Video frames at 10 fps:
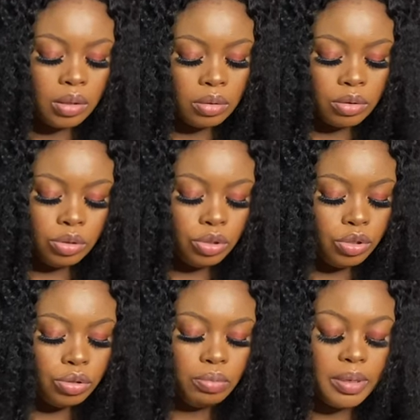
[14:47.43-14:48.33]

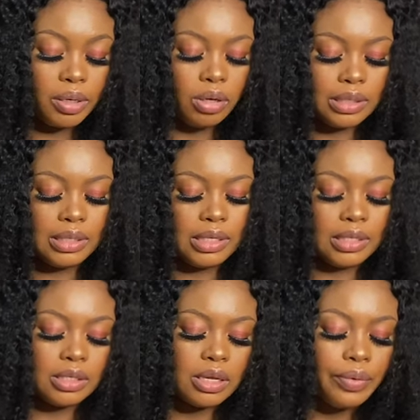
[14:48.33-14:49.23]
you may not
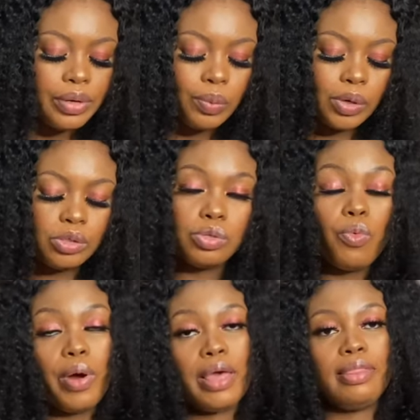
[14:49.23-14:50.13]
necessarily want to
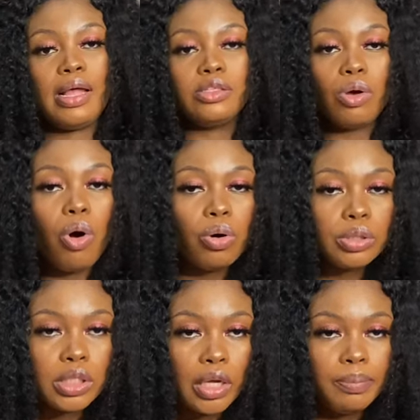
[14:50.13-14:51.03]
wear that all
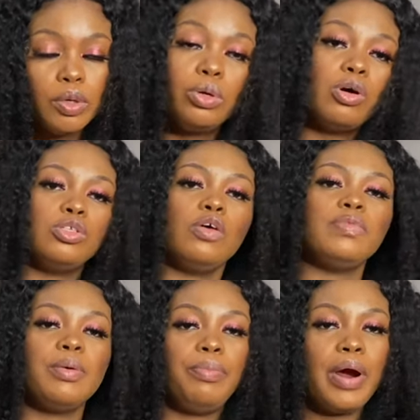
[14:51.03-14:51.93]
day because
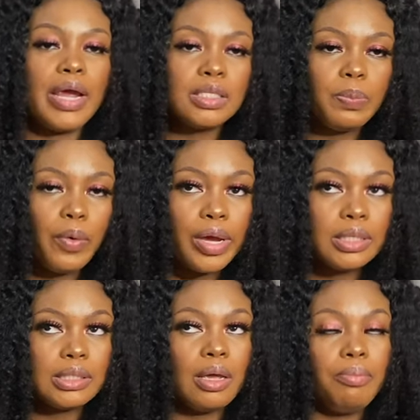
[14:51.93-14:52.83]
of the price
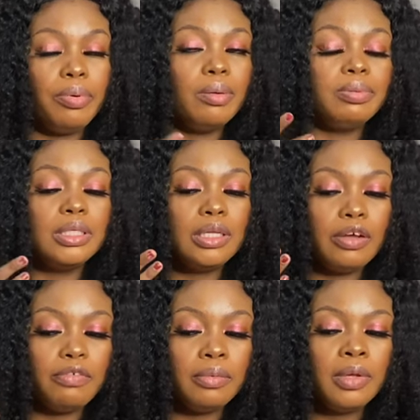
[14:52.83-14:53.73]
points and probably
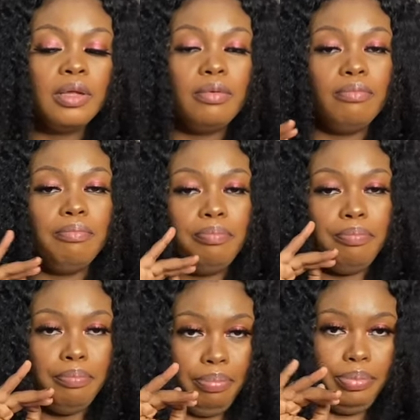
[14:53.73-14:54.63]
the
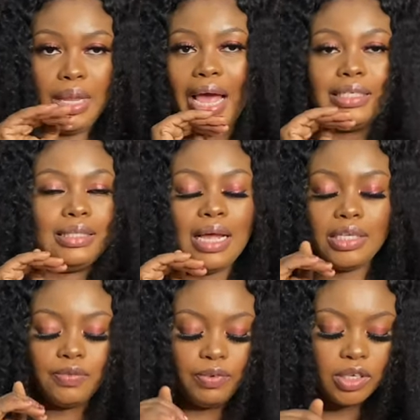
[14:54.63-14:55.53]

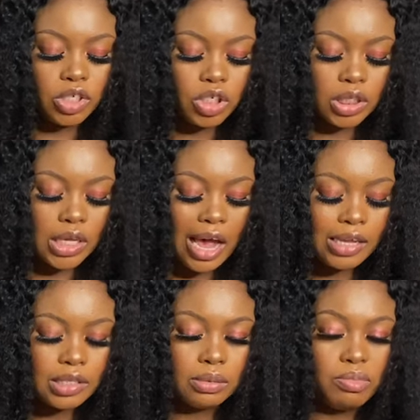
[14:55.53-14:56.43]
nice finish it
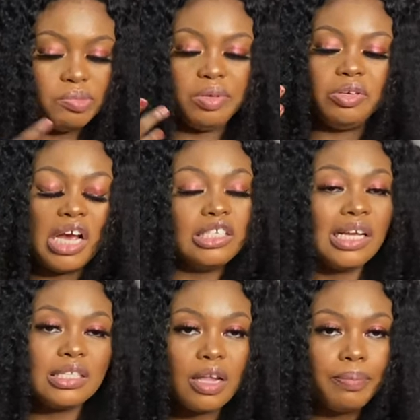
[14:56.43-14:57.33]
has. Maybe you're
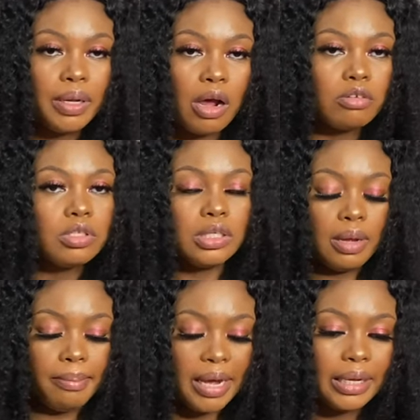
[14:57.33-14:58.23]
just stepping out to
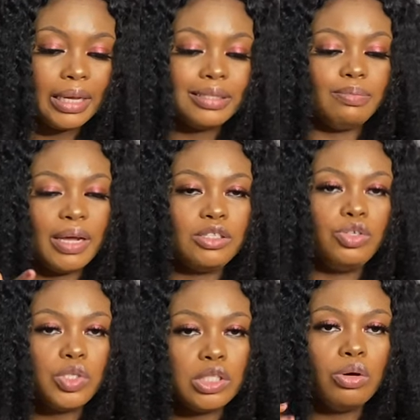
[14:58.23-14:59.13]
the market, but
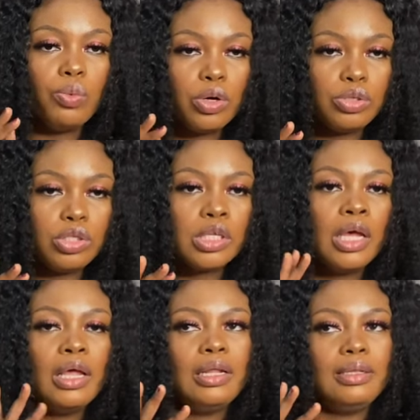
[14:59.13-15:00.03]
you still want
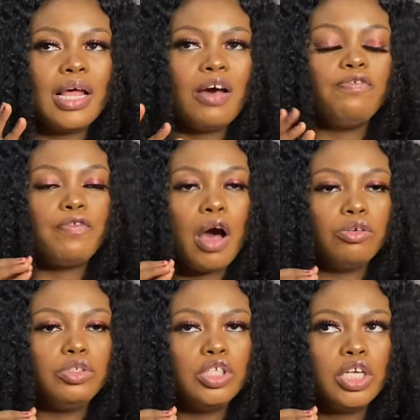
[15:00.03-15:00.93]
that
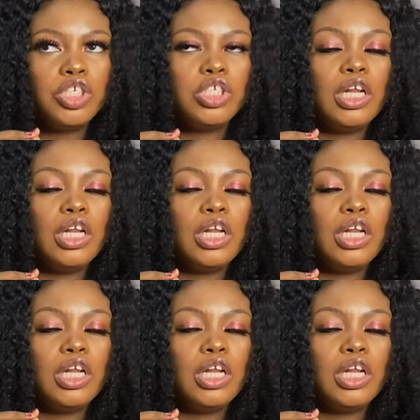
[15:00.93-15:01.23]
foundation